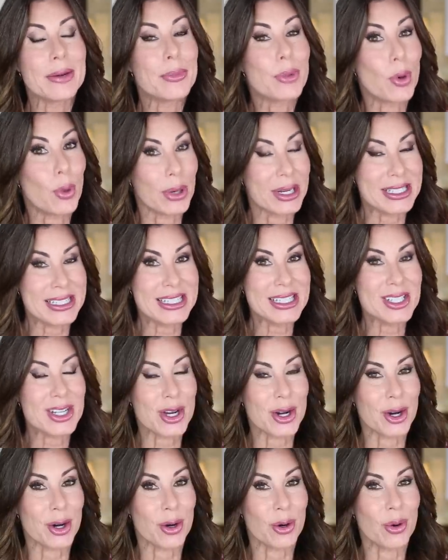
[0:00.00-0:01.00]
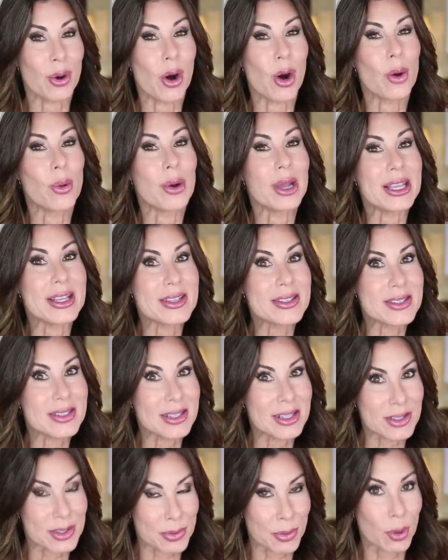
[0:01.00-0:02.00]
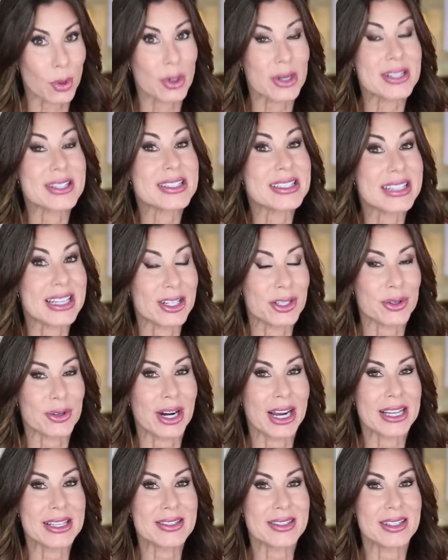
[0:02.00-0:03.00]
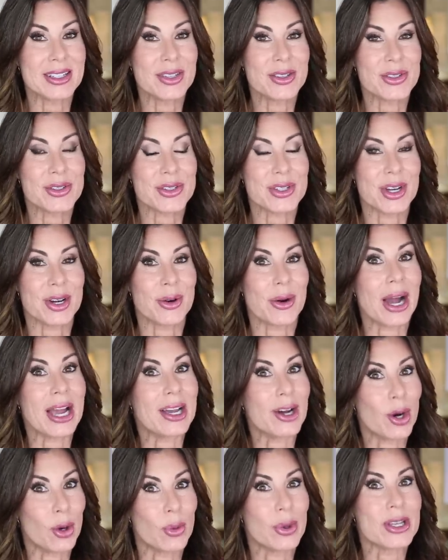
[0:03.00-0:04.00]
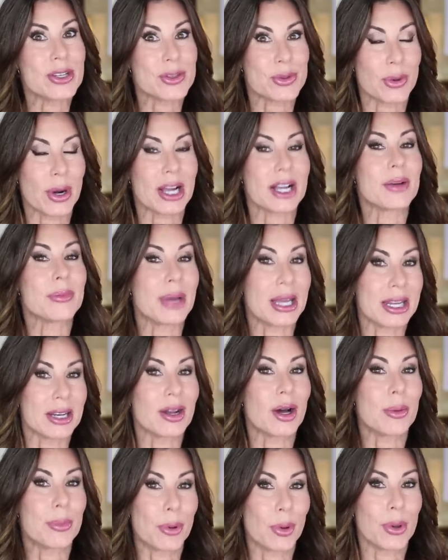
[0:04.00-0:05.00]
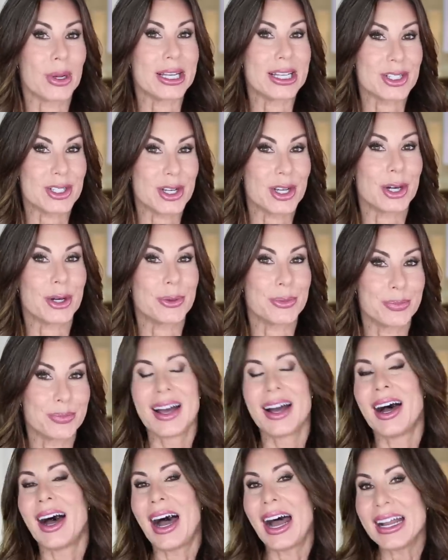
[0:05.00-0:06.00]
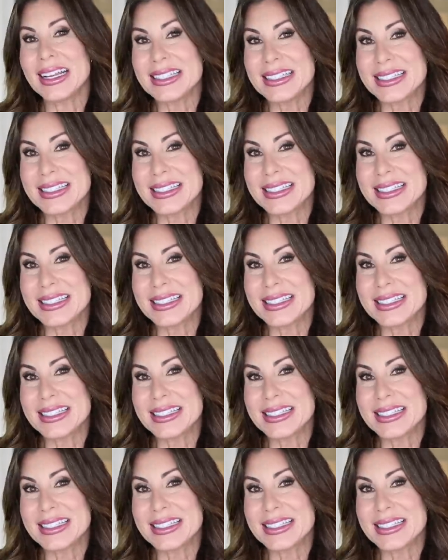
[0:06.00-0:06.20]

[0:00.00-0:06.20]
pointy toe always is more slenderizing, so I always recommend a pointy toe. I